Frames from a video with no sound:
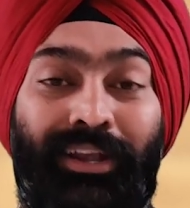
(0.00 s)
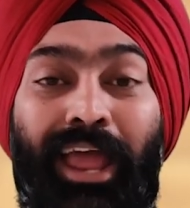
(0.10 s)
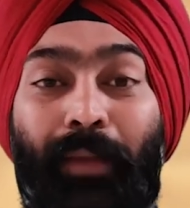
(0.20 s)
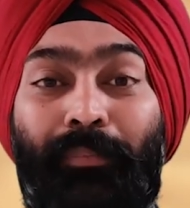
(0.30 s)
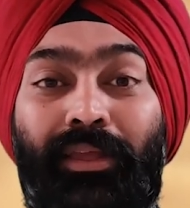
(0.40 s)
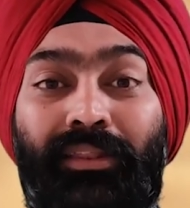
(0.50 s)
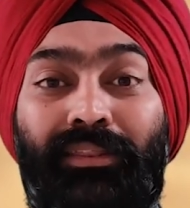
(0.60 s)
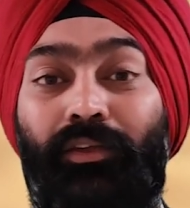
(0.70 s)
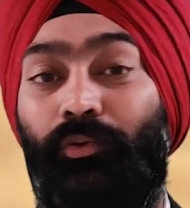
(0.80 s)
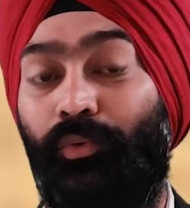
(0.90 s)
and happy
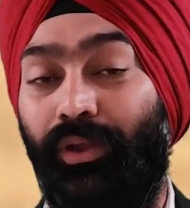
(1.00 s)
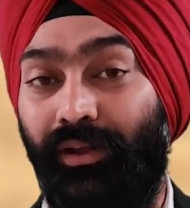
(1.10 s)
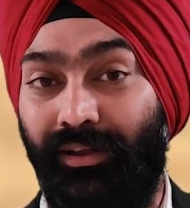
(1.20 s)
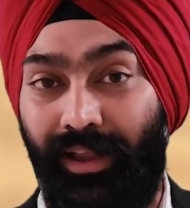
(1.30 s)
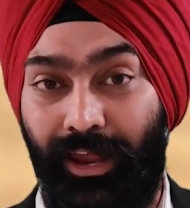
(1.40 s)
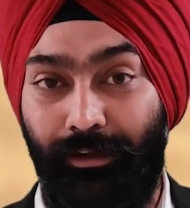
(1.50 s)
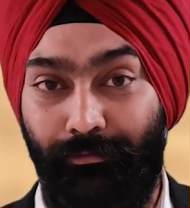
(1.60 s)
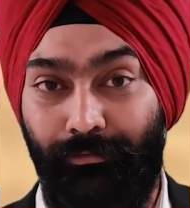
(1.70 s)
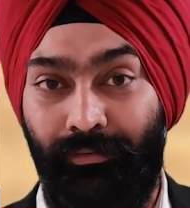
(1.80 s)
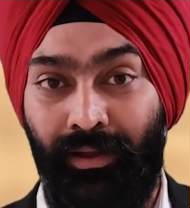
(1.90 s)
in the real
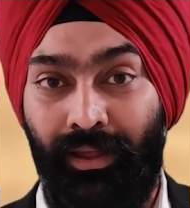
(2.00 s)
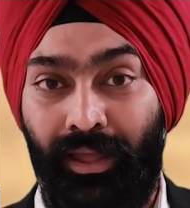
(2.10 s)
life,